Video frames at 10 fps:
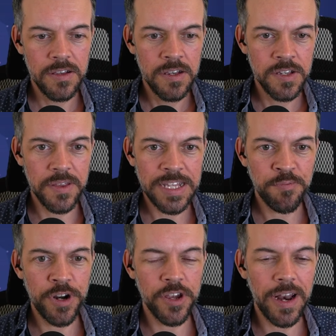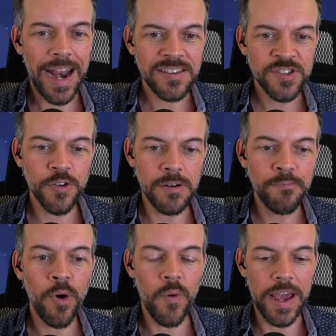So that's pretty good. At a certain
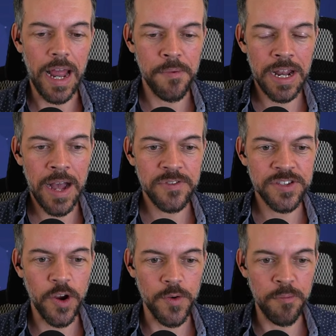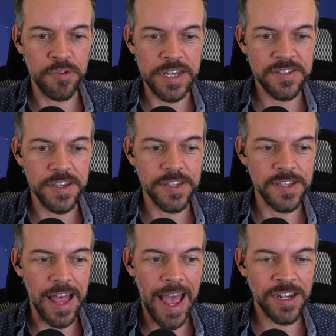point, I'm going to have to start replacing
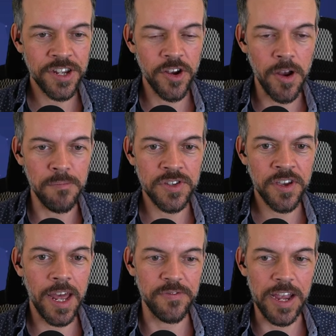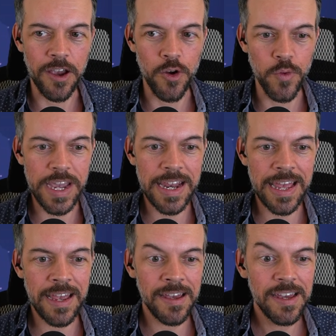Slash here. I'm just kind of like
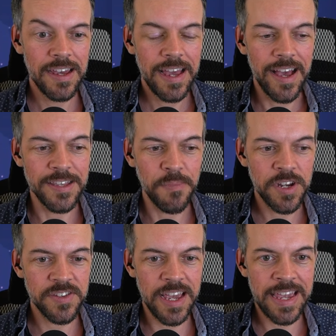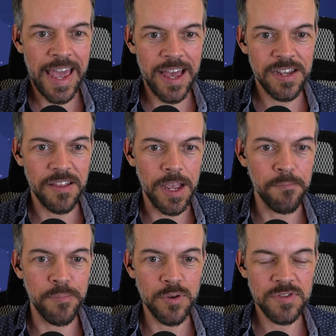greeting as much as I can to like
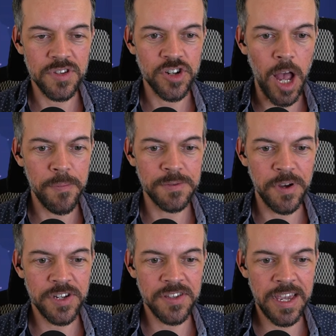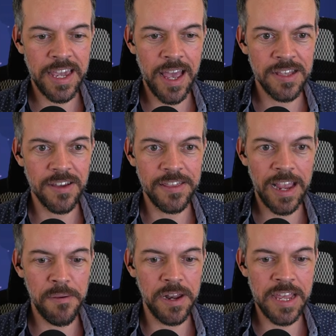boost the shop as much as I can. So I think
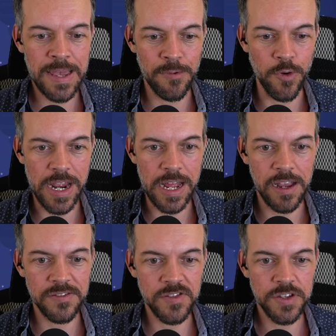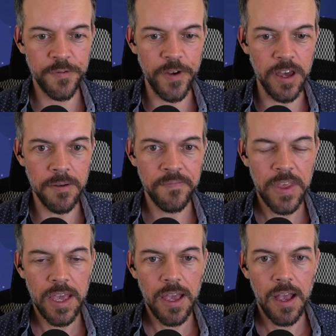I'm going to keep greeting because it's just fun.
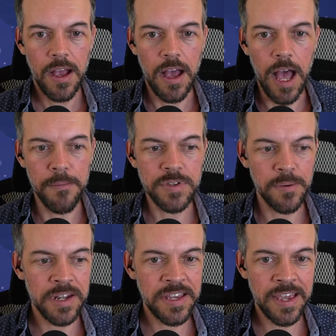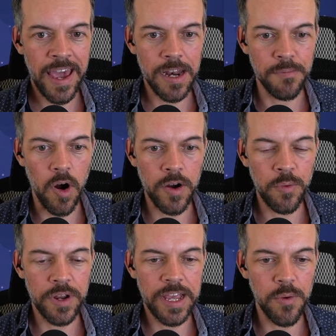So I'm going to take Katamari. We're
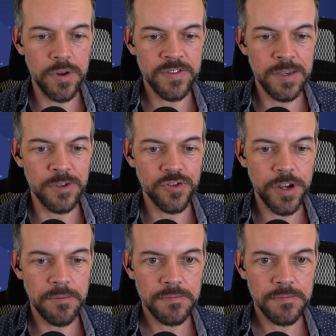going to get rid of symmetry.